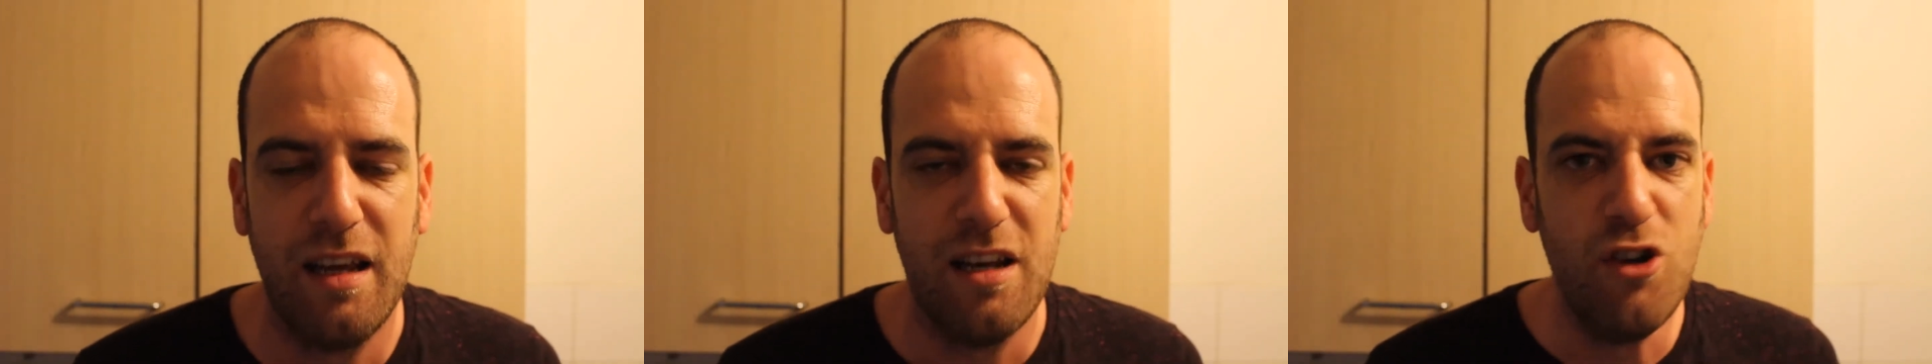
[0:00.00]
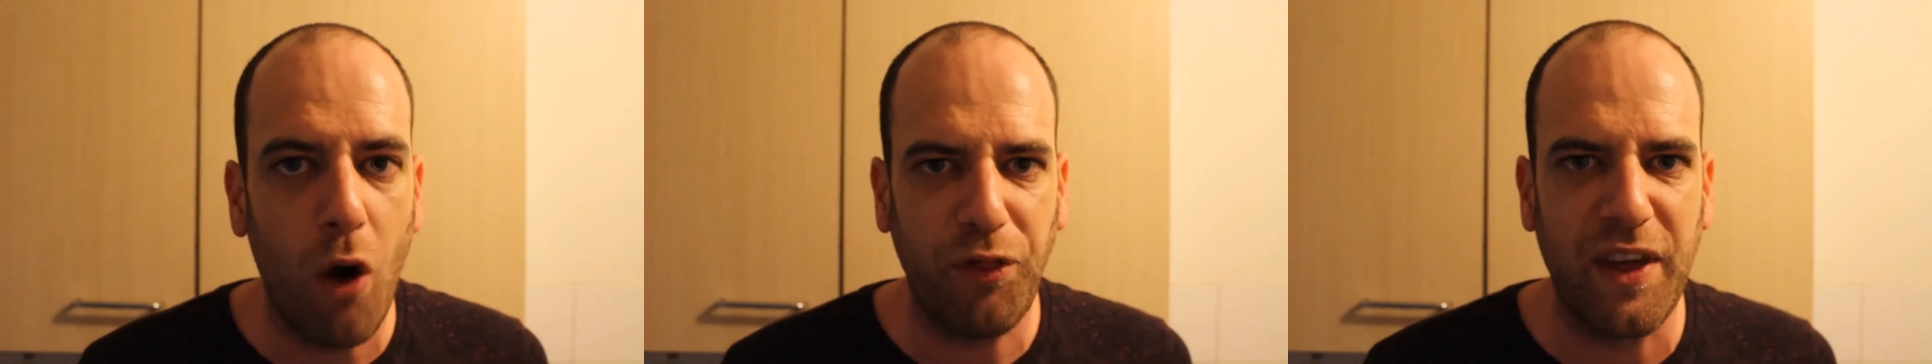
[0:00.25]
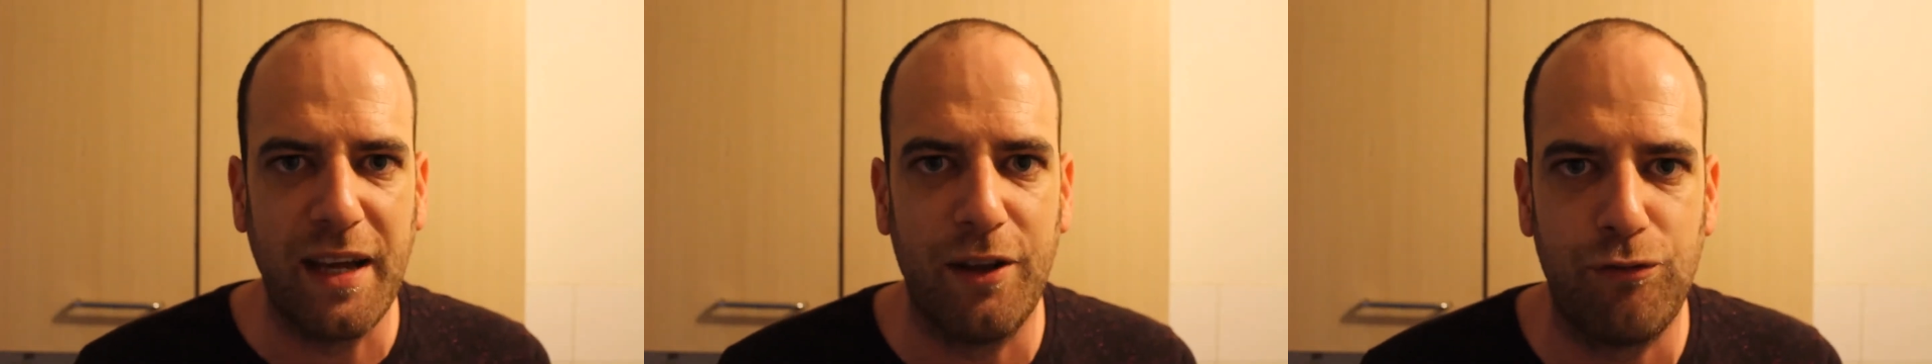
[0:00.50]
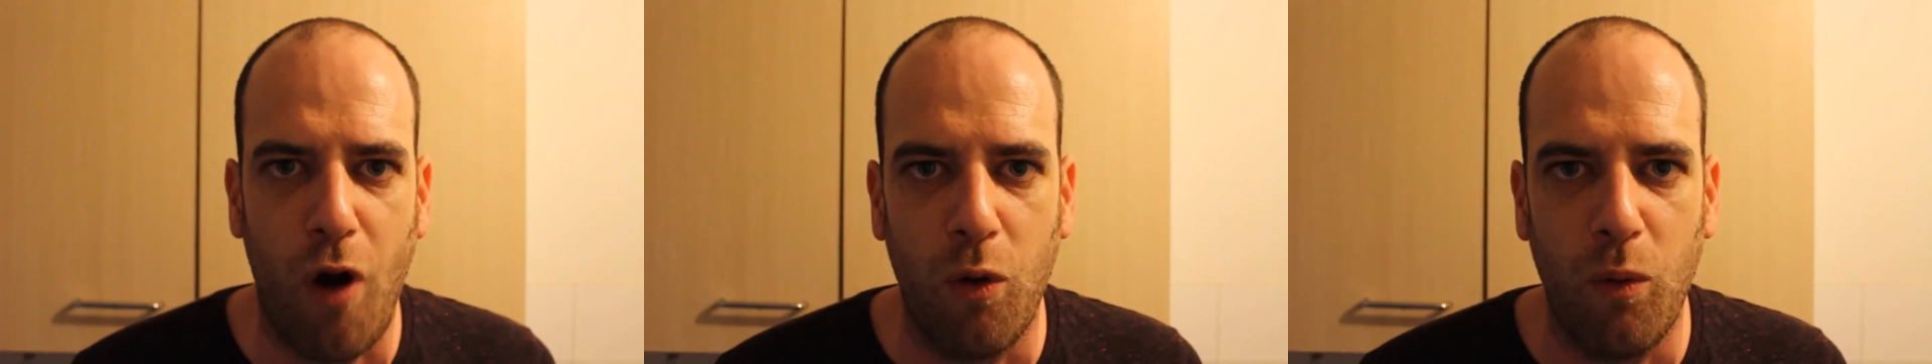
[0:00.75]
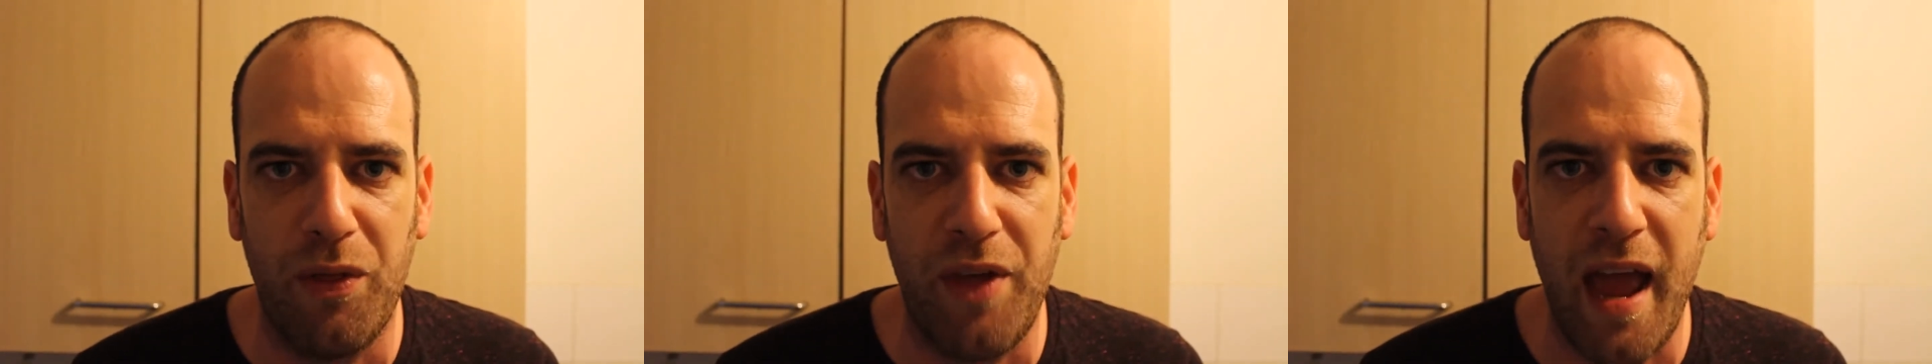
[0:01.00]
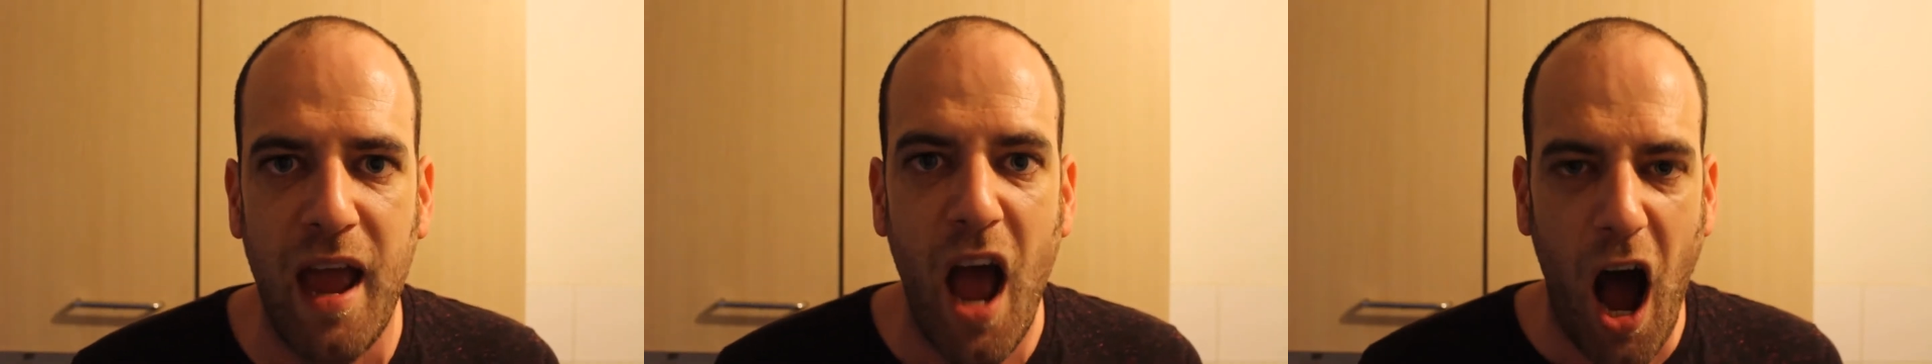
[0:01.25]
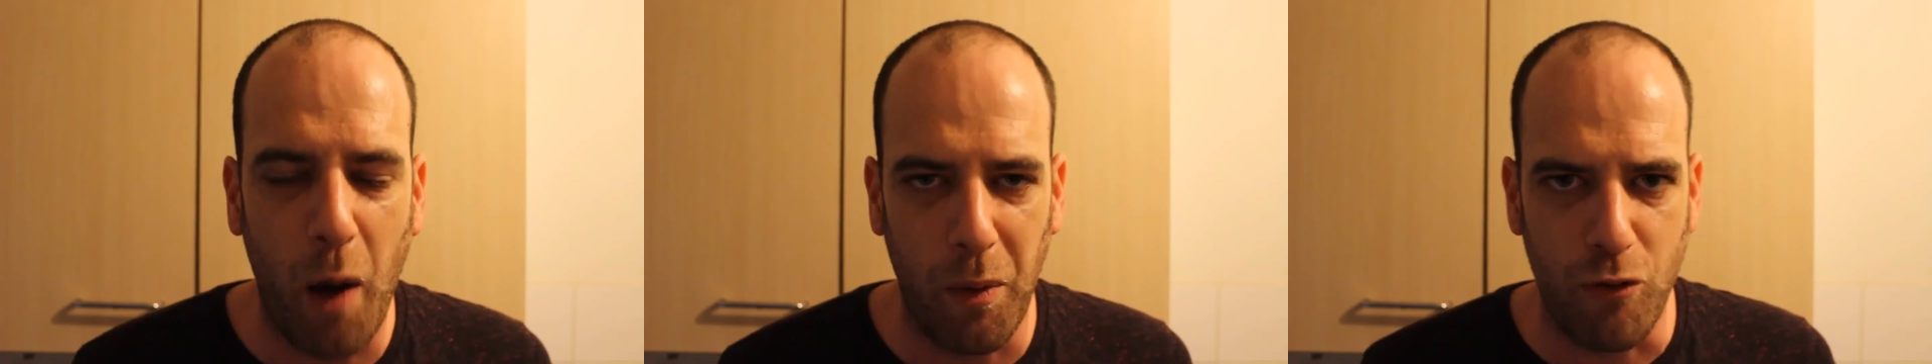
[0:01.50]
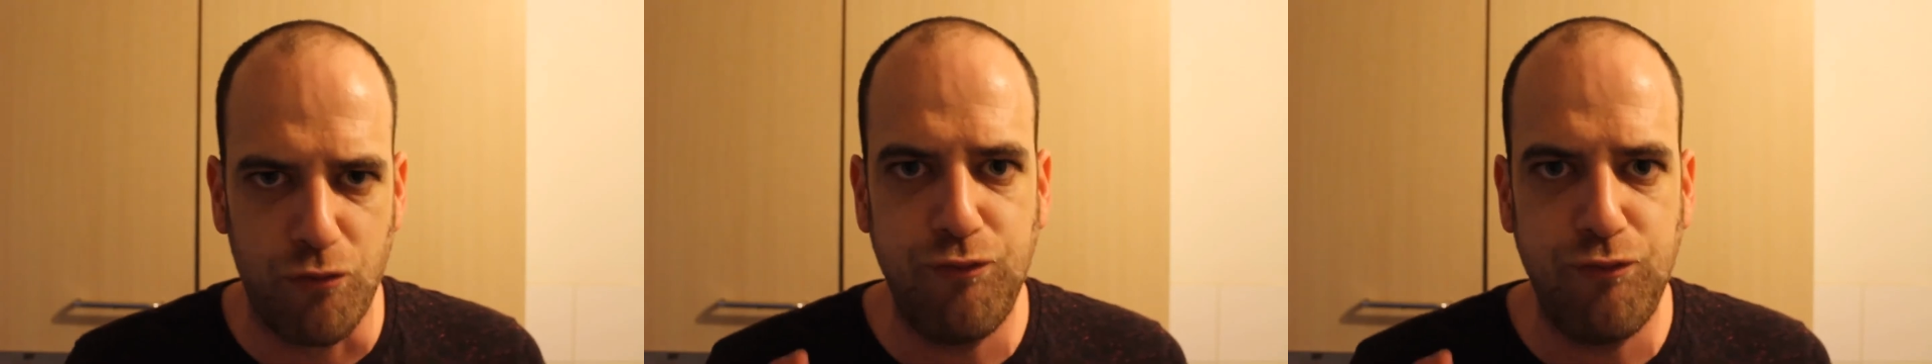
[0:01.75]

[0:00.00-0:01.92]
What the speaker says: Nothing is wrong with it. I will